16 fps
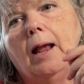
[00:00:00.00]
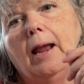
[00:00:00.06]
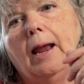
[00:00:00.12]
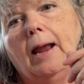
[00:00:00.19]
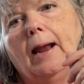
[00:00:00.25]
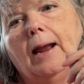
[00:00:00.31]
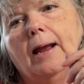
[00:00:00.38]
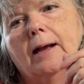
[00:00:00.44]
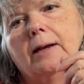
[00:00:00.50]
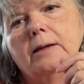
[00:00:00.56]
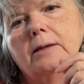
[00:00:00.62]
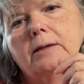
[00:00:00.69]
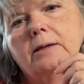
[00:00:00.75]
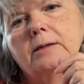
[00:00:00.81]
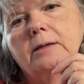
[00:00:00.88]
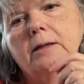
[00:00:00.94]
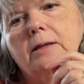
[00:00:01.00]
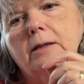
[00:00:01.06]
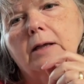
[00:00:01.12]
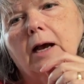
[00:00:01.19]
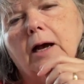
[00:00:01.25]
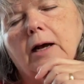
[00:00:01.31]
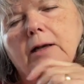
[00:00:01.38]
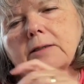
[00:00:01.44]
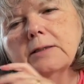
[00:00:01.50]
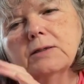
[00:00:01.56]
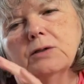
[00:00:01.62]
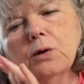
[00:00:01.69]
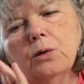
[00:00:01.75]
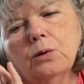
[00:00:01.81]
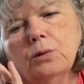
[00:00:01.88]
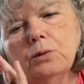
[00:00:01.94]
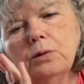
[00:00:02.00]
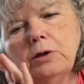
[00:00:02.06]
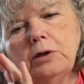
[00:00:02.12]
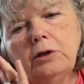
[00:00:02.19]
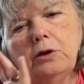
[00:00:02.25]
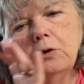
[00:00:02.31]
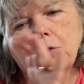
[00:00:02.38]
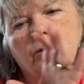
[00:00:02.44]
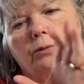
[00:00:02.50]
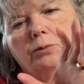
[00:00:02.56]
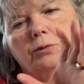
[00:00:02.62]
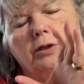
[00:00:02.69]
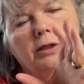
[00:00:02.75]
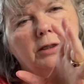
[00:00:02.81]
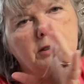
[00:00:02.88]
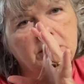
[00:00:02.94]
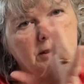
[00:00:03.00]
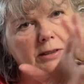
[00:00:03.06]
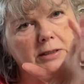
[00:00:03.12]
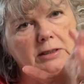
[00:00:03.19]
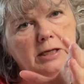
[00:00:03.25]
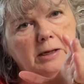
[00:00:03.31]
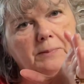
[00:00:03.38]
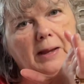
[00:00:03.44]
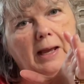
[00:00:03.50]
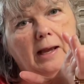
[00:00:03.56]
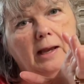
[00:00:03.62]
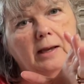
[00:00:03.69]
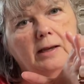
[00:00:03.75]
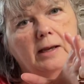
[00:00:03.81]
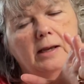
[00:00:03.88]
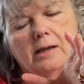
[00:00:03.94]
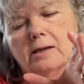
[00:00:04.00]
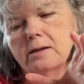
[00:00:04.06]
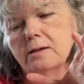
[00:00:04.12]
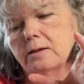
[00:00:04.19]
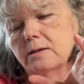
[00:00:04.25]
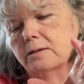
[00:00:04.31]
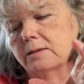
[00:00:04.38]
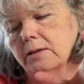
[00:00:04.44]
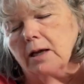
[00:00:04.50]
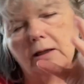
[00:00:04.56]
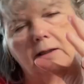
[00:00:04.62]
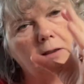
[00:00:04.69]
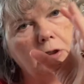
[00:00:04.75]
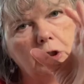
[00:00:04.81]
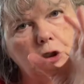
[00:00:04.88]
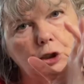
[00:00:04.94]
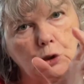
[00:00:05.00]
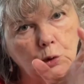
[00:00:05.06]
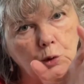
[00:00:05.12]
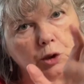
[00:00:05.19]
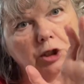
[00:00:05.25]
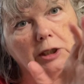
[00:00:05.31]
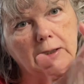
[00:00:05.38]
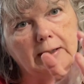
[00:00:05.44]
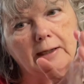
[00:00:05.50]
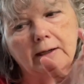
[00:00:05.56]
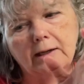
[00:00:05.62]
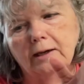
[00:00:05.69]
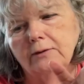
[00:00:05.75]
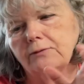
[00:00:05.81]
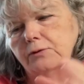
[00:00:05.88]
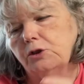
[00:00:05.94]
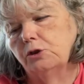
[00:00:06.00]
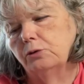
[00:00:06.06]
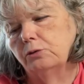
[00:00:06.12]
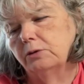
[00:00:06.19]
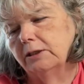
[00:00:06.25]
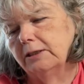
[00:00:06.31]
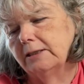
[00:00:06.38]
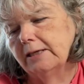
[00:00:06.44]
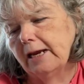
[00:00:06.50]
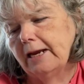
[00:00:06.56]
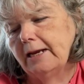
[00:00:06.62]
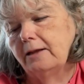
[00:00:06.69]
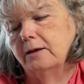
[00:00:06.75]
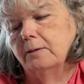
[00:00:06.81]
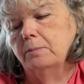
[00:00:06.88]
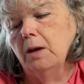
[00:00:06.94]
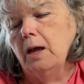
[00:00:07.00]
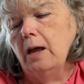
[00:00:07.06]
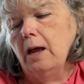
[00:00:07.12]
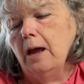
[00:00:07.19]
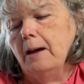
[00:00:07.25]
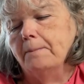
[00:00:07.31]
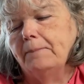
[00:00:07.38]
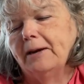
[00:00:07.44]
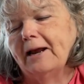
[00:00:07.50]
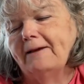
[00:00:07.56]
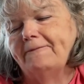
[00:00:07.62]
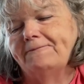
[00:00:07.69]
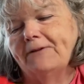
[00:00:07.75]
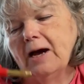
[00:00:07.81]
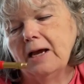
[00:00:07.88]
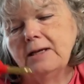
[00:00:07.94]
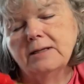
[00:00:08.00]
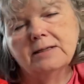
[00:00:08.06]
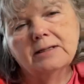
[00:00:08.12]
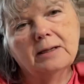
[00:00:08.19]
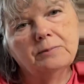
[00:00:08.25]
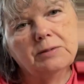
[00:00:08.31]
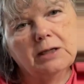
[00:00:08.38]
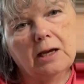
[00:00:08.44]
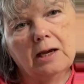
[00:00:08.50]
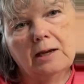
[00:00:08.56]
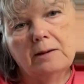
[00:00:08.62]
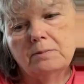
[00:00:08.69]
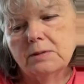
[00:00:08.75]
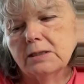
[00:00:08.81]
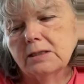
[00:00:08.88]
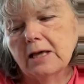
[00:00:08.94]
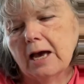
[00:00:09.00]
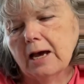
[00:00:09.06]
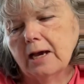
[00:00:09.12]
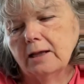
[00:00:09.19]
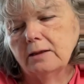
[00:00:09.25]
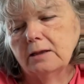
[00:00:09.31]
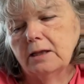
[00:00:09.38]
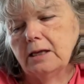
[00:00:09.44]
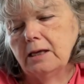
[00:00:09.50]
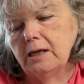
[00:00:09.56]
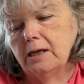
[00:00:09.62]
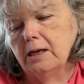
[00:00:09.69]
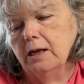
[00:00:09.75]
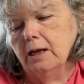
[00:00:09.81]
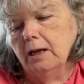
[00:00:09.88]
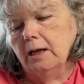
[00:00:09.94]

And uh, so, you know, the, the tea bag is usually enough to contain them. But I find sometimes that the